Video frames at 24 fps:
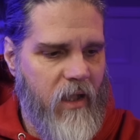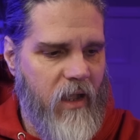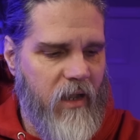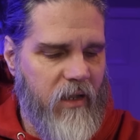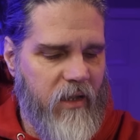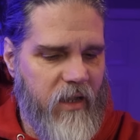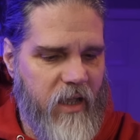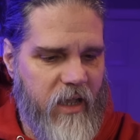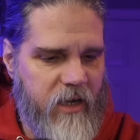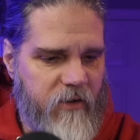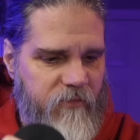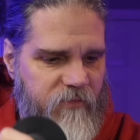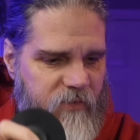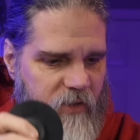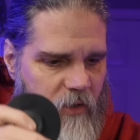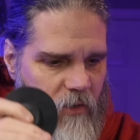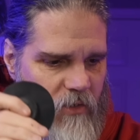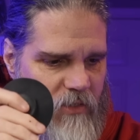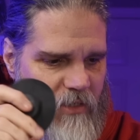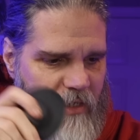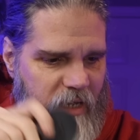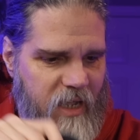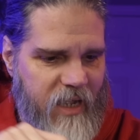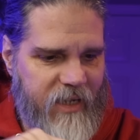A lot of
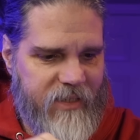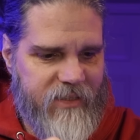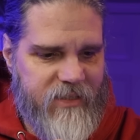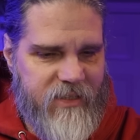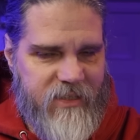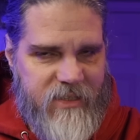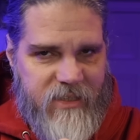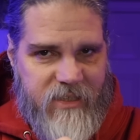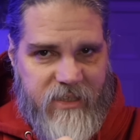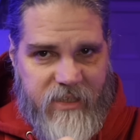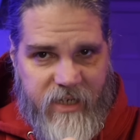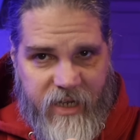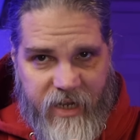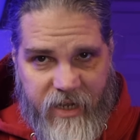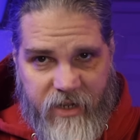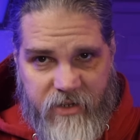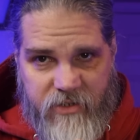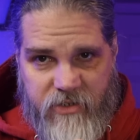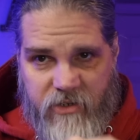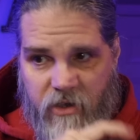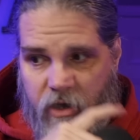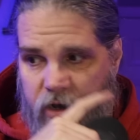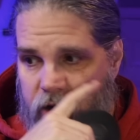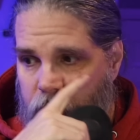folks like the
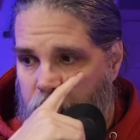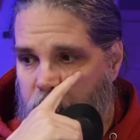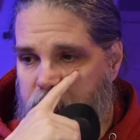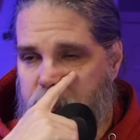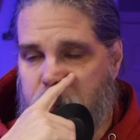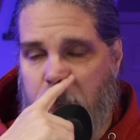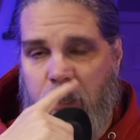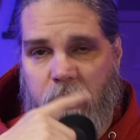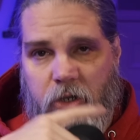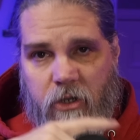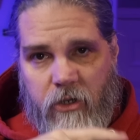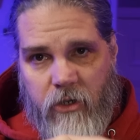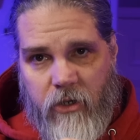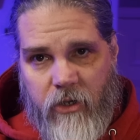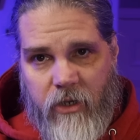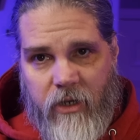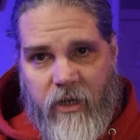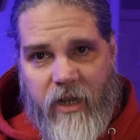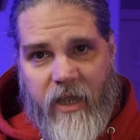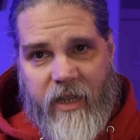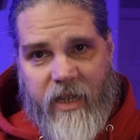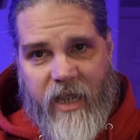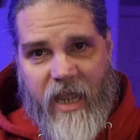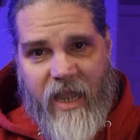skins on them, which are
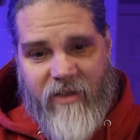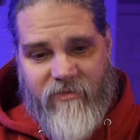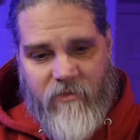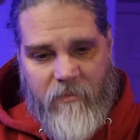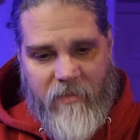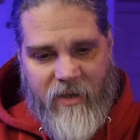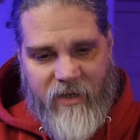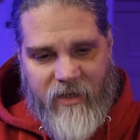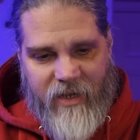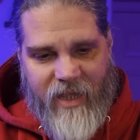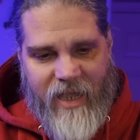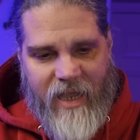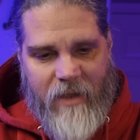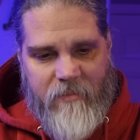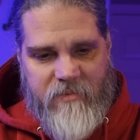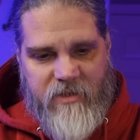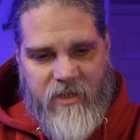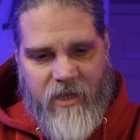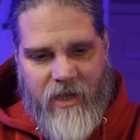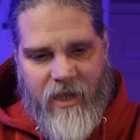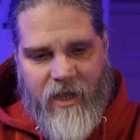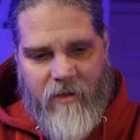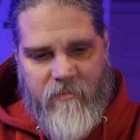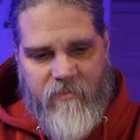good, like I have on my
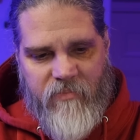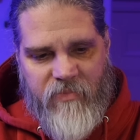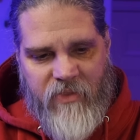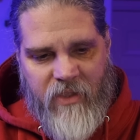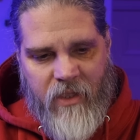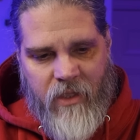laptop,